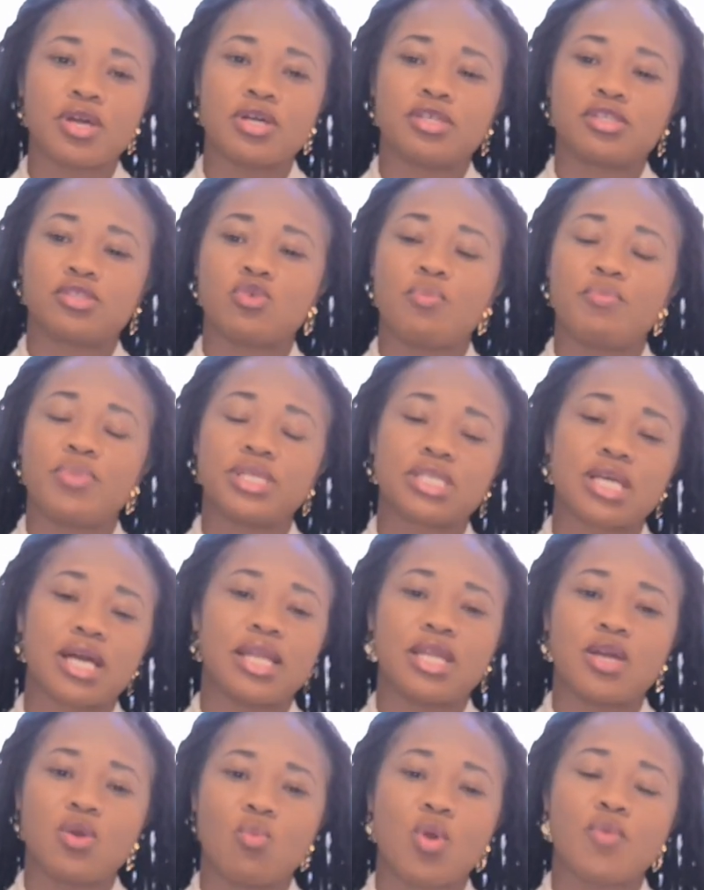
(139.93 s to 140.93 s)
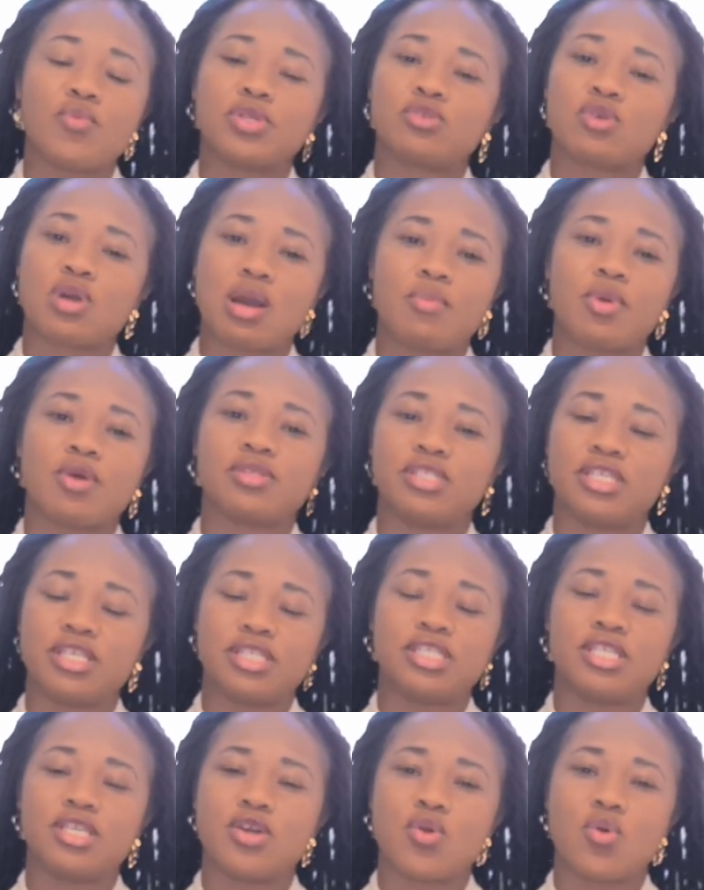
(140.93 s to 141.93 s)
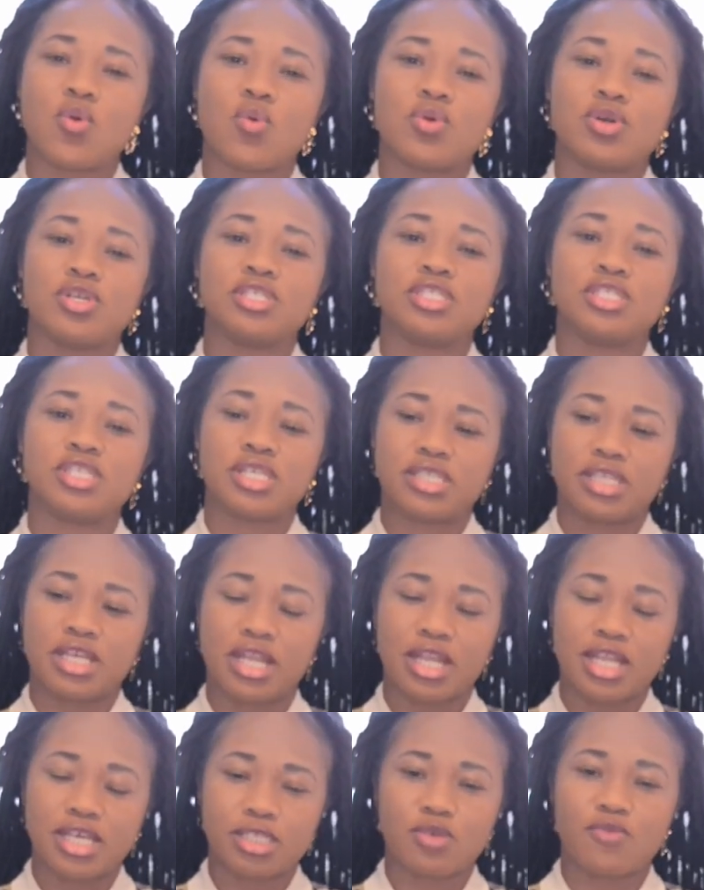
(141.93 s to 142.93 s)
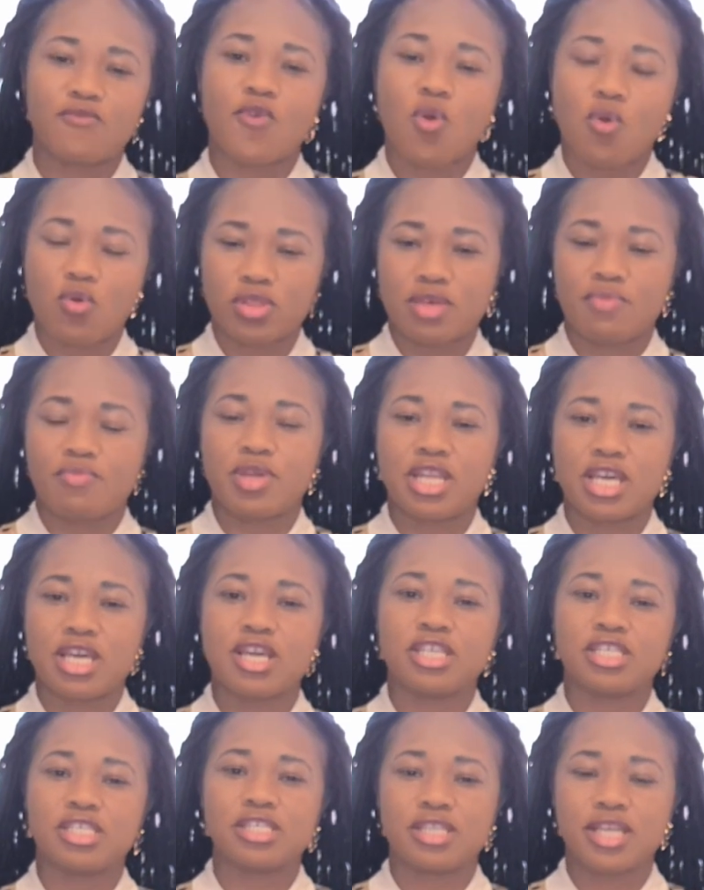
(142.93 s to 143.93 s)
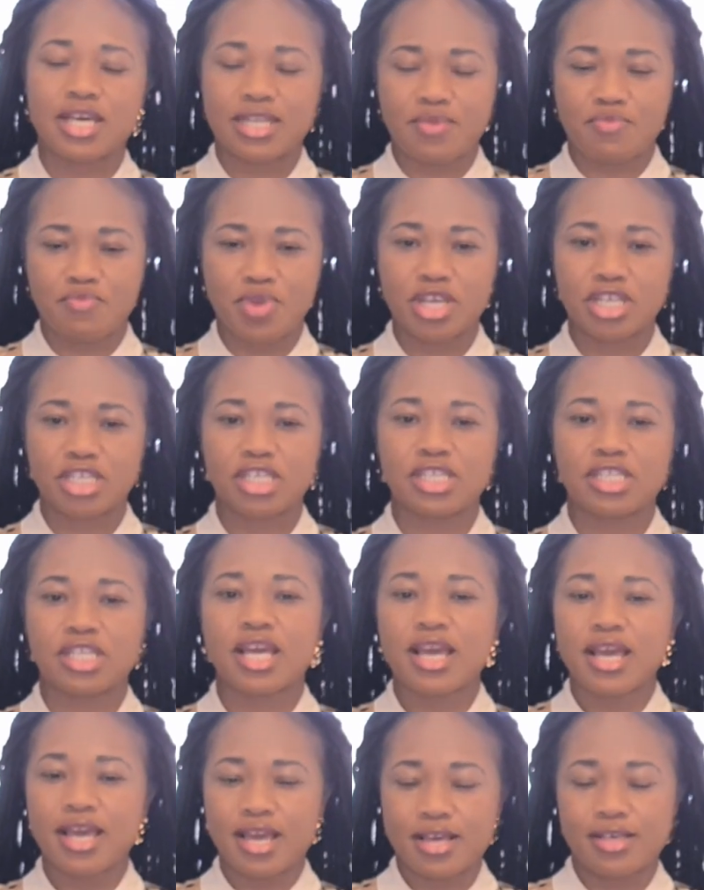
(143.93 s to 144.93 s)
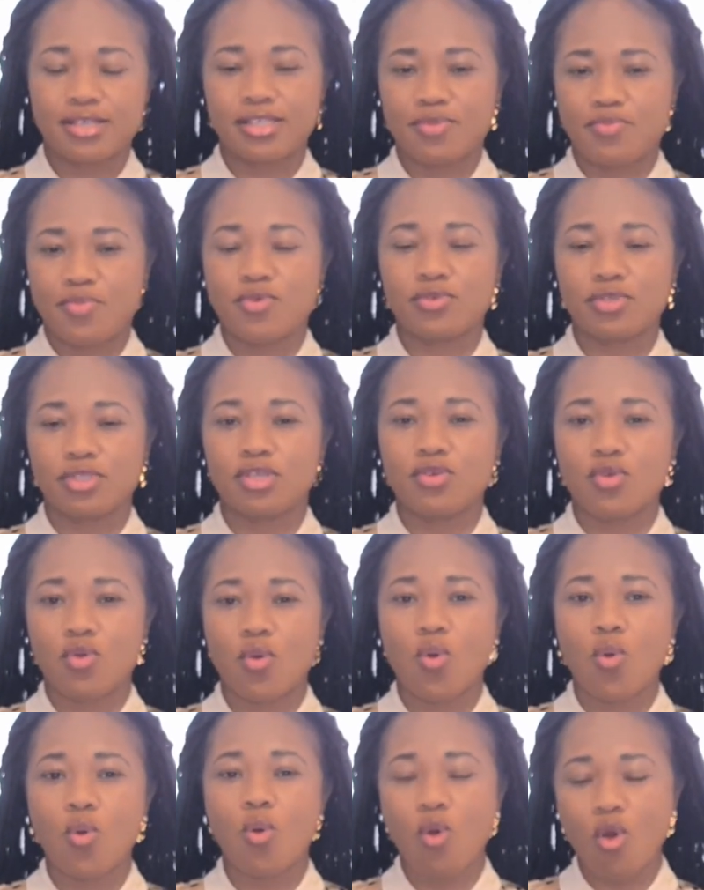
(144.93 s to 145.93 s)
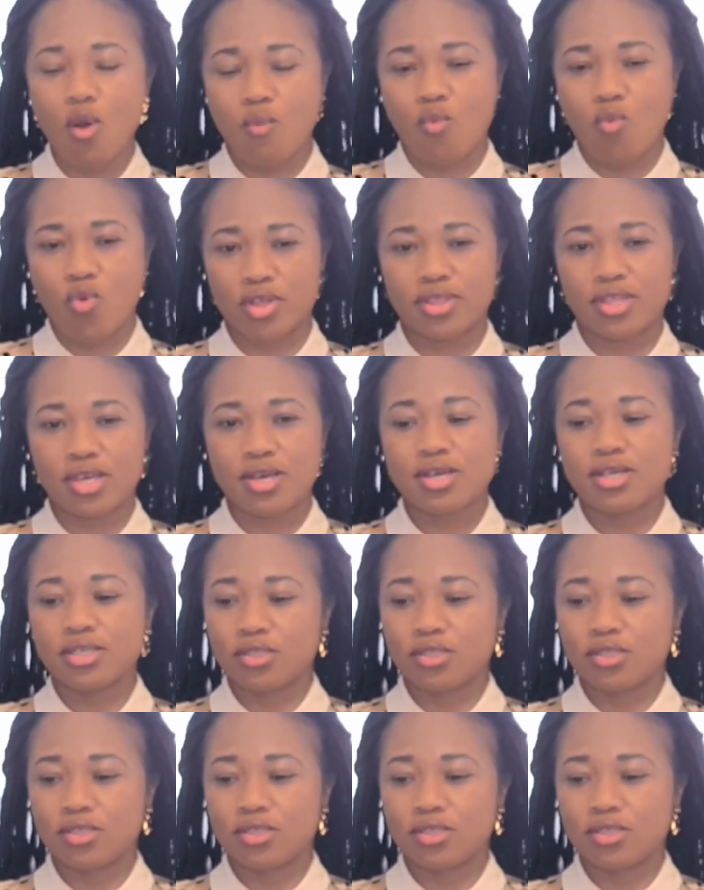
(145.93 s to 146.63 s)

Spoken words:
So basically when we talk about TTO, it's just a list of all the medication that the patient is supposed to go home with.